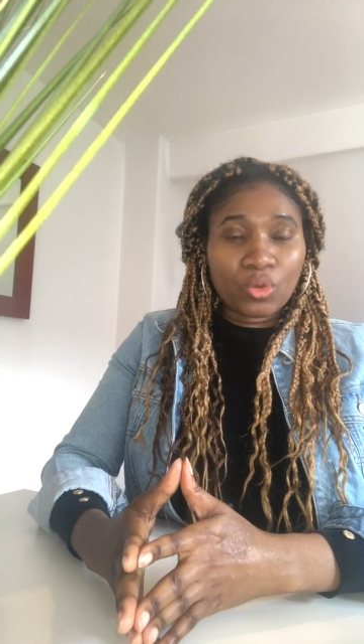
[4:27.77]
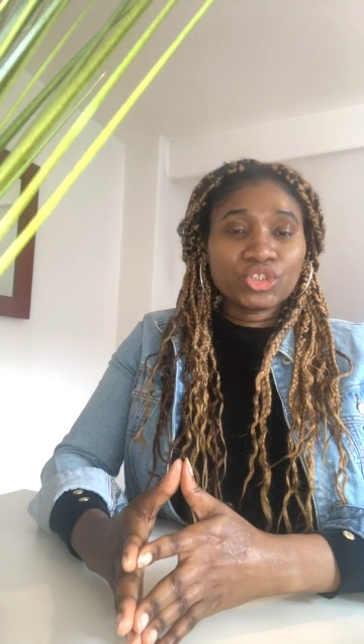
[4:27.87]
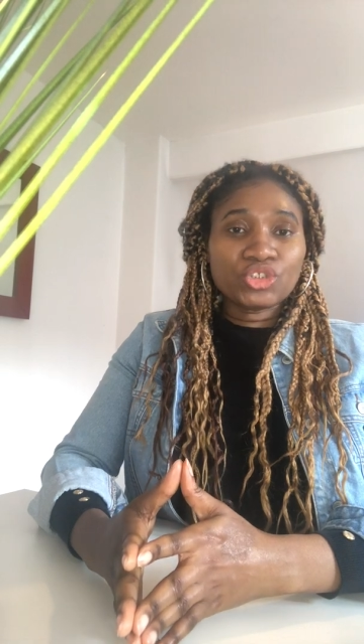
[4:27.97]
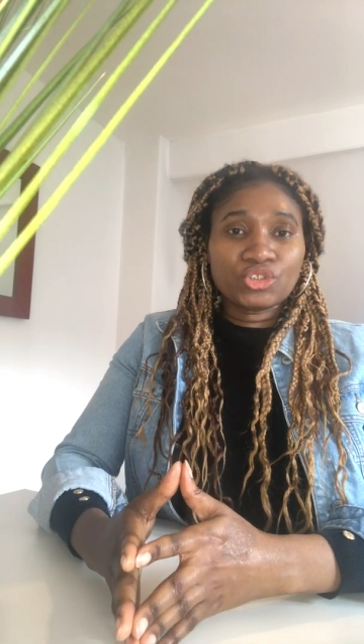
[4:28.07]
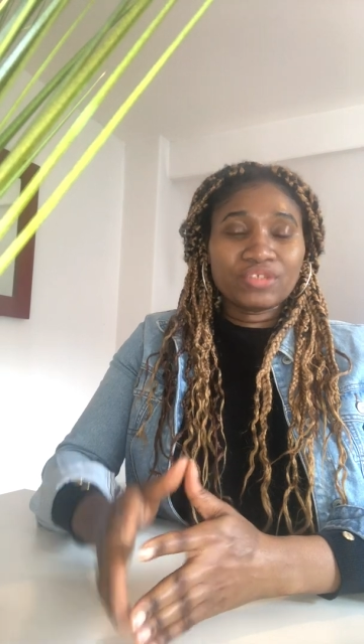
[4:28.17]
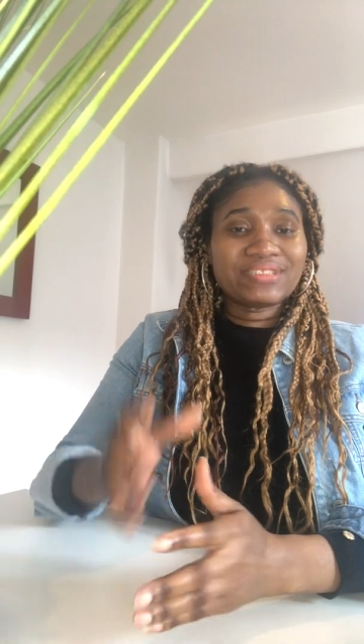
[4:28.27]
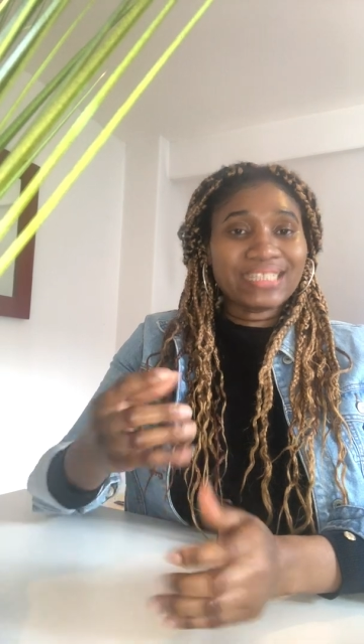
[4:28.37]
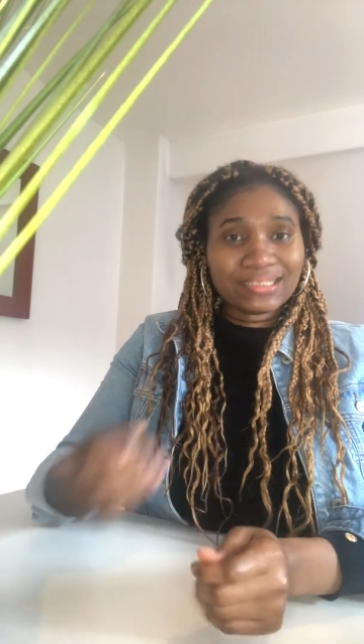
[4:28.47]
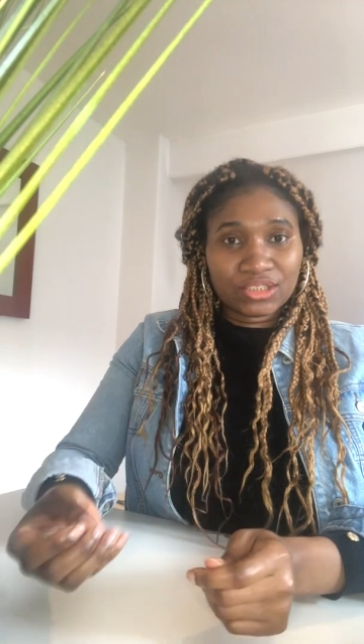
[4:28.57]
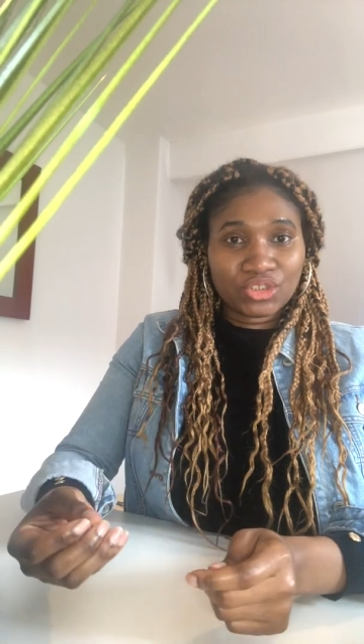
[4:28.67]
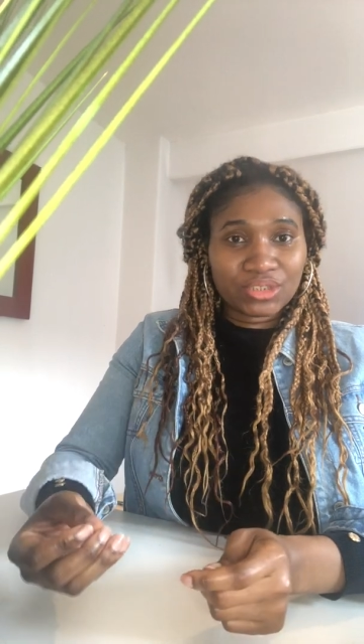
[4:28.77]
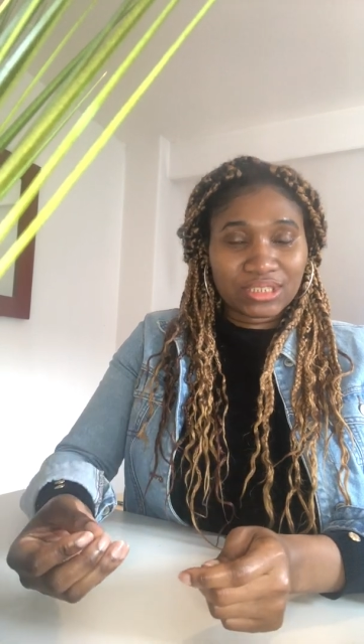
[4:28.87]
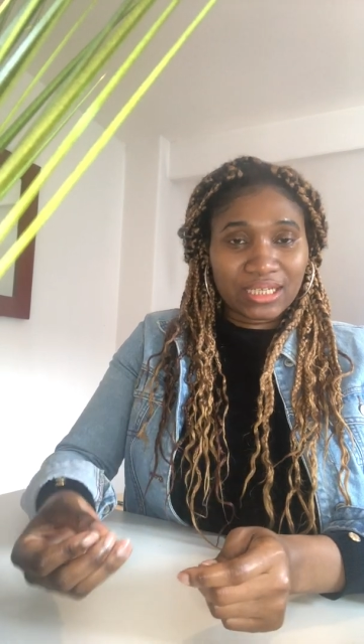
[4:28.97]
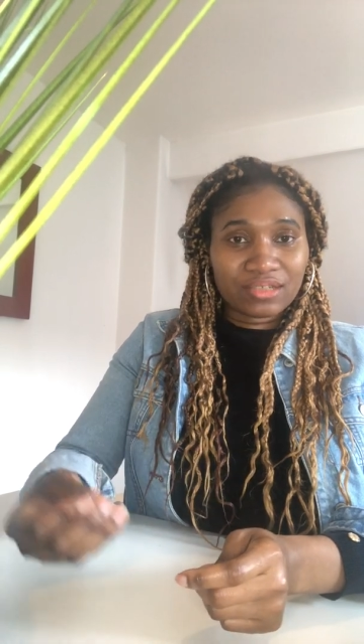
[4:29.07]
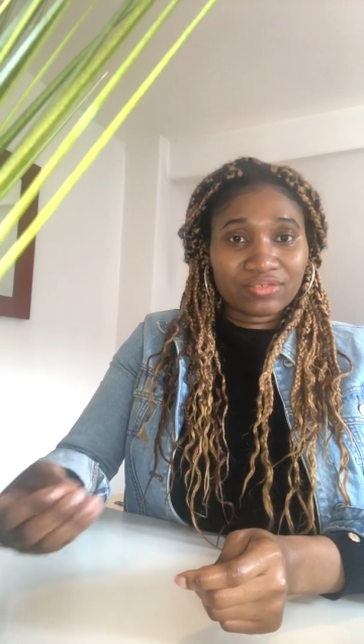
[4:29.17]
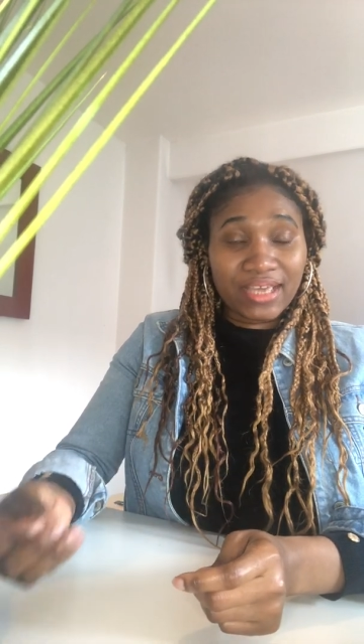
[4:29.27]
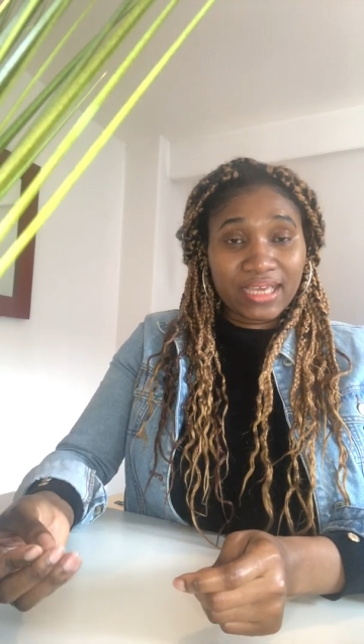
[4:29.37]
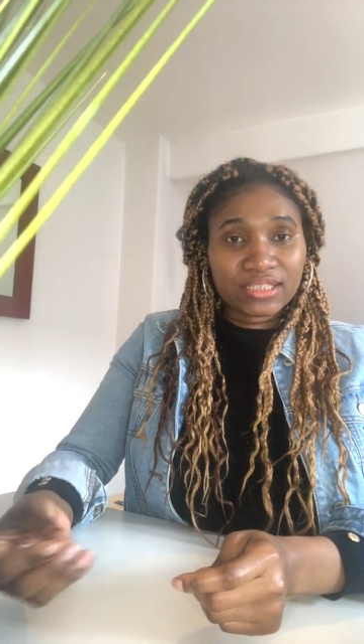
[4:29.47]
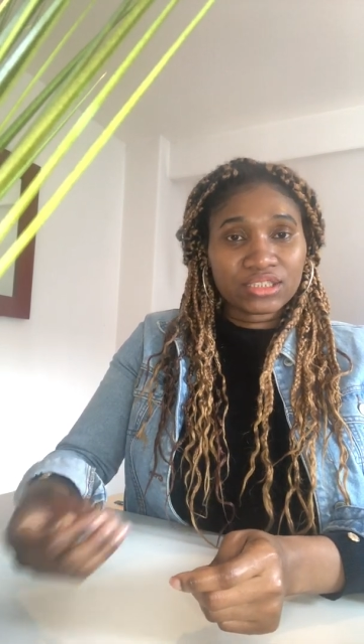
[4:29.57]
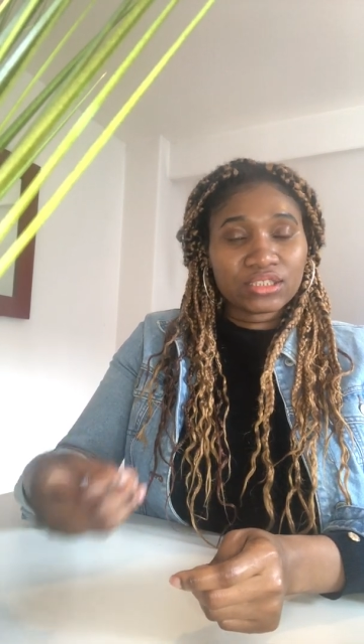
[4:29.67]
once you have centered yourself
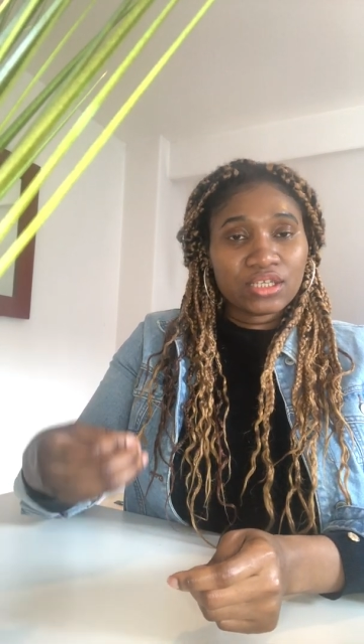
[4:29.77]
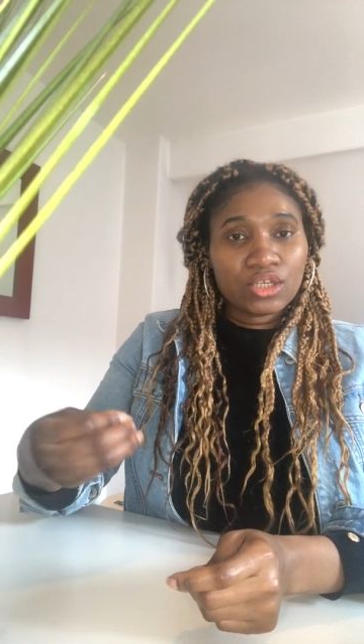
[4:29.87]
is